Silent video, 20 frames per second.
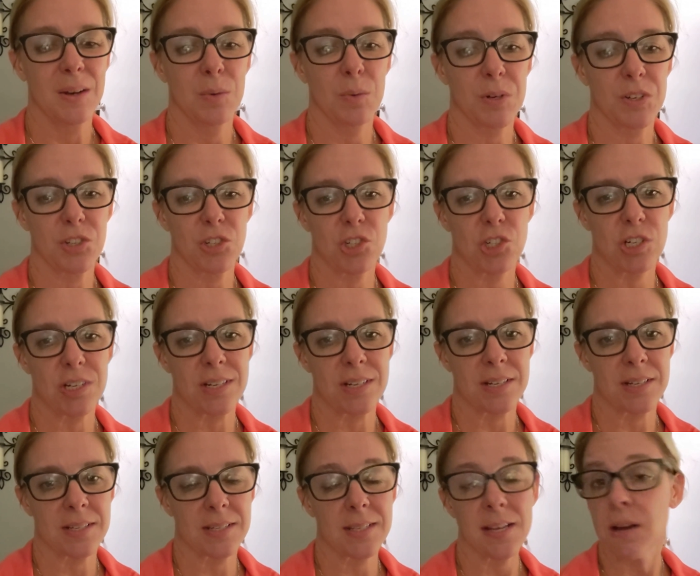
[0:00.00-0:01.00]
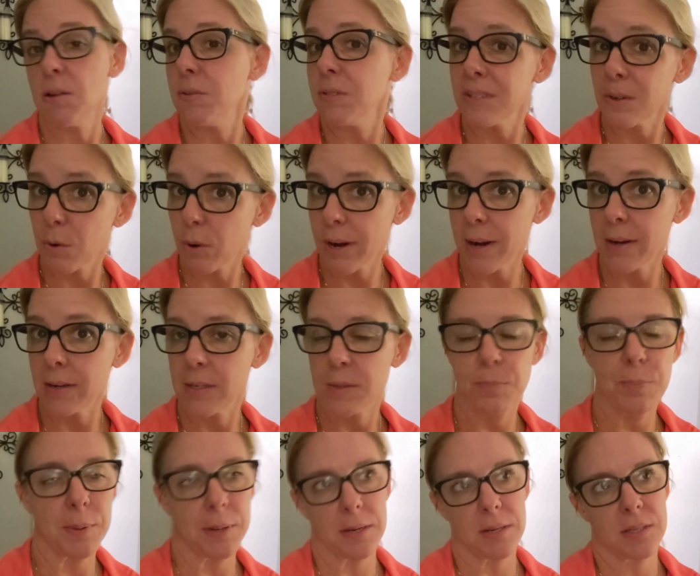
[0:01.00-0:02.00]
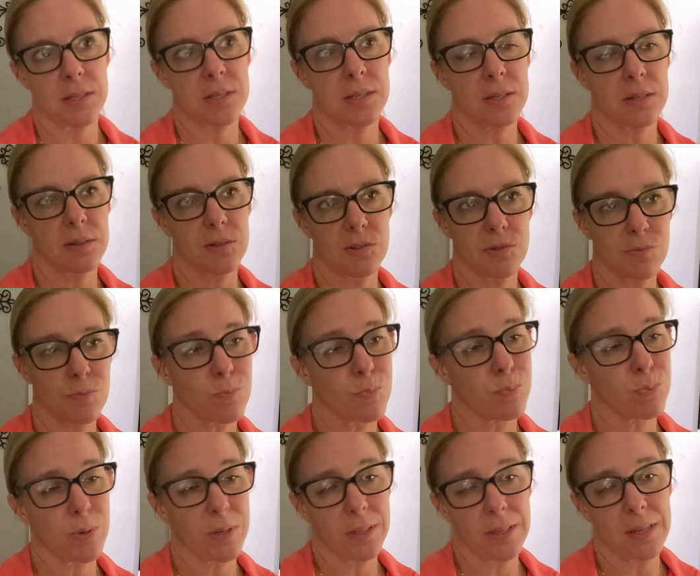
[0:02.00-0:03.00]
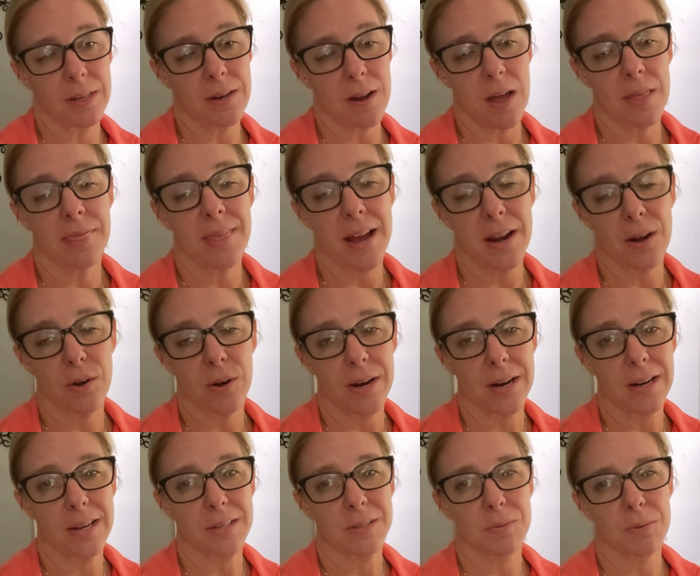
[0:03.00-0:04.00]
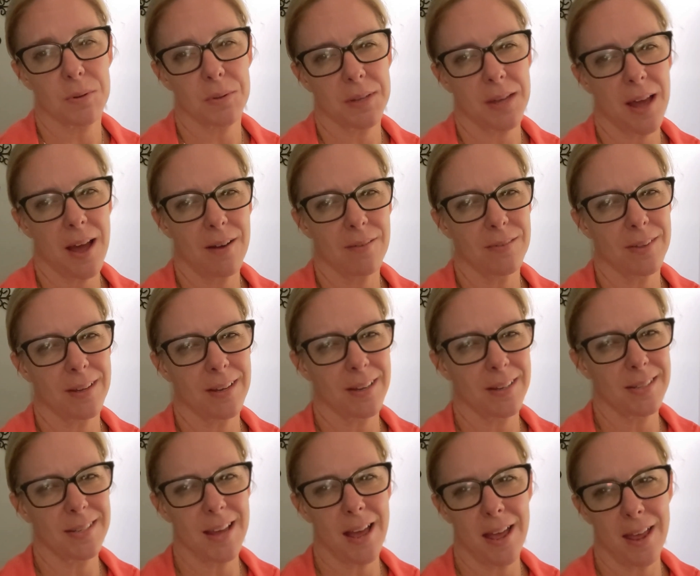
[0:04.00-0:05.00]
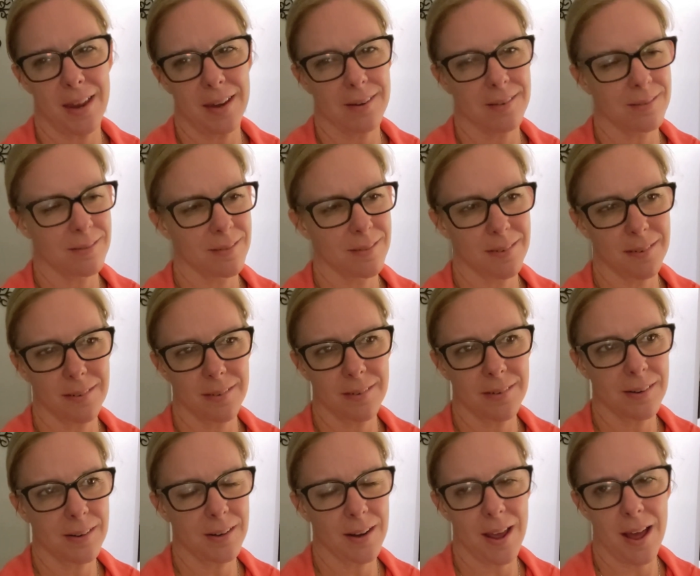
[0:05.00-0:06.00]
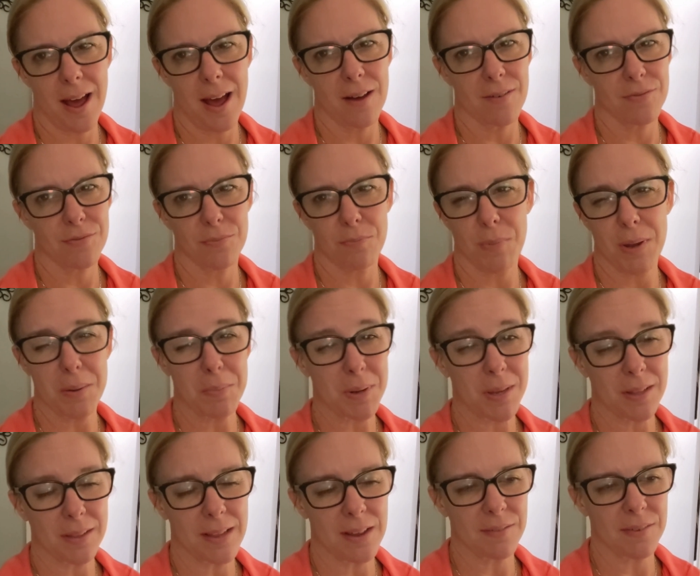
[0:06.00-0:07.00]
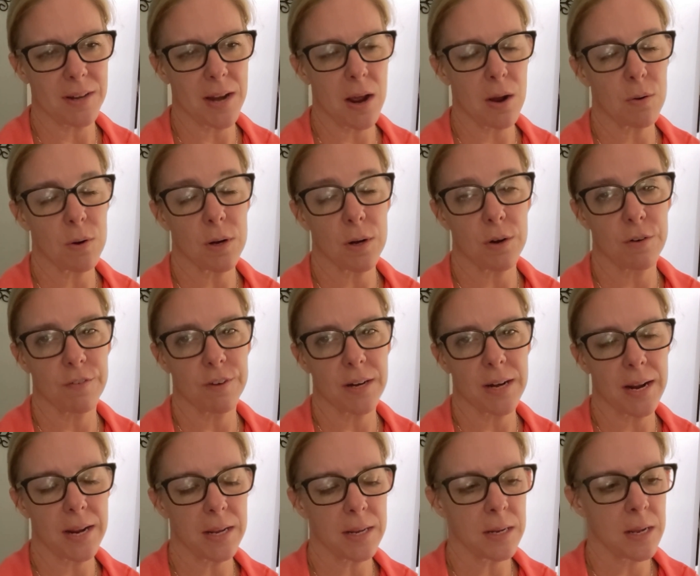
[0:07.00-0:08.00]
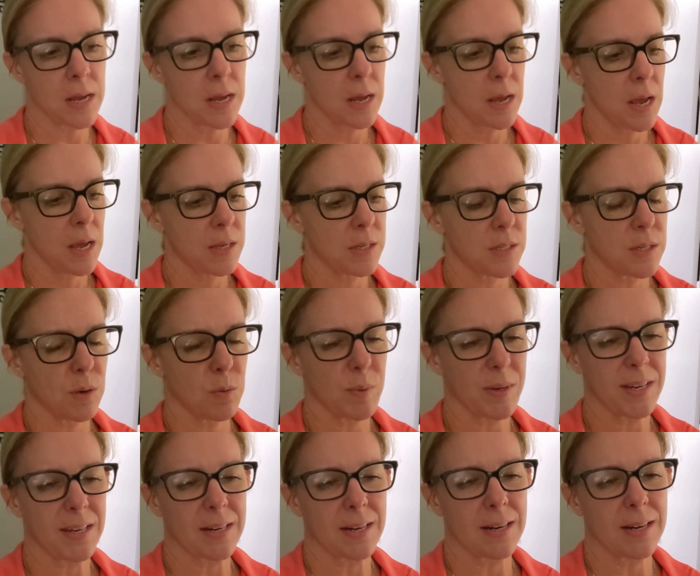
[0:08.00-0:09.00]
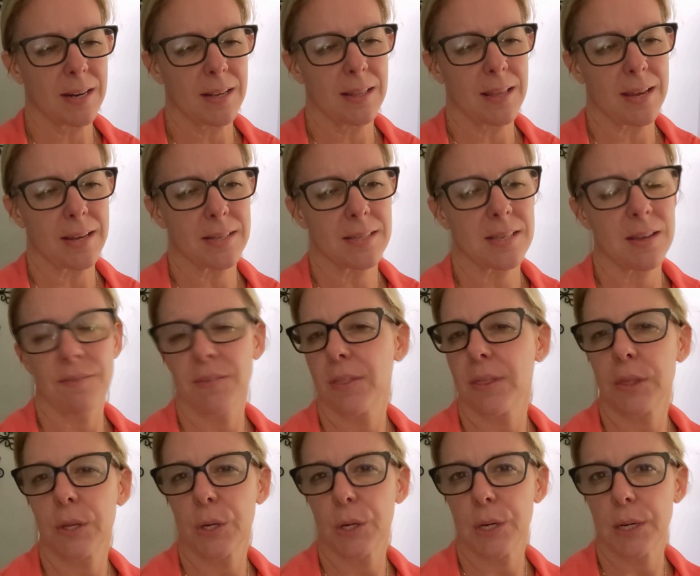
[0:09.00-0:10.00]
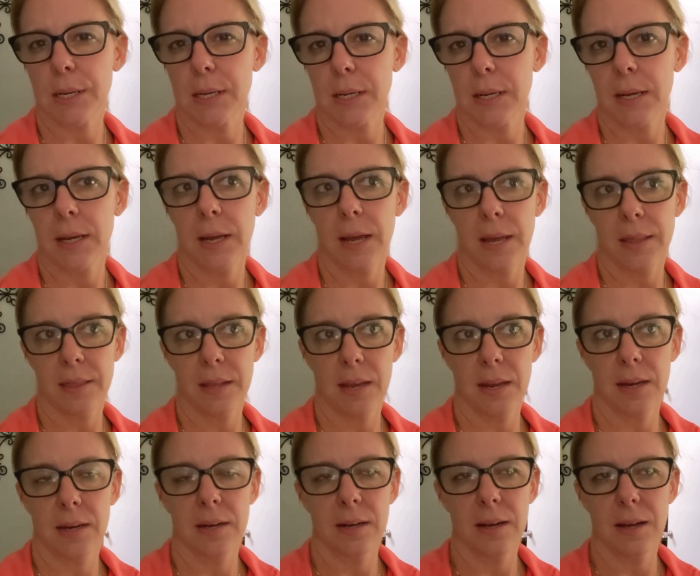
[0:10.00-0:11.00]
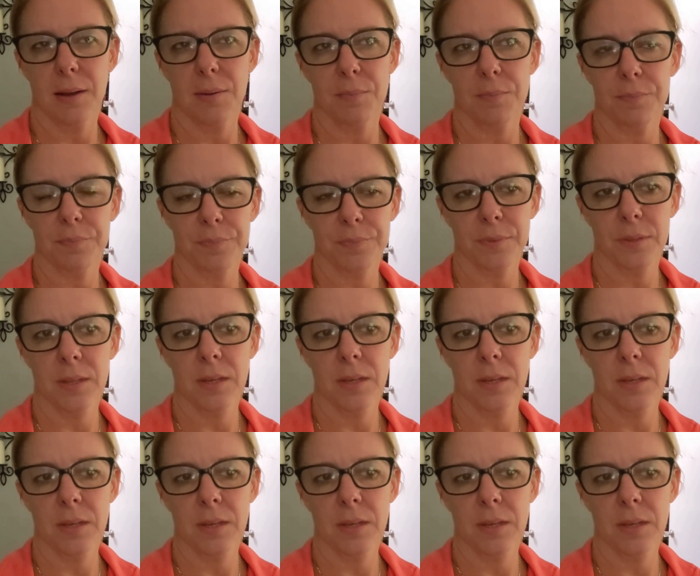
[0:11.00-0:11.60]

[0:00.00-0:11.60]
which sounds great, but it's really not that great because we only have like a 10 and a half, maybe 11 hour overnight. So we get in at like 7:30, and then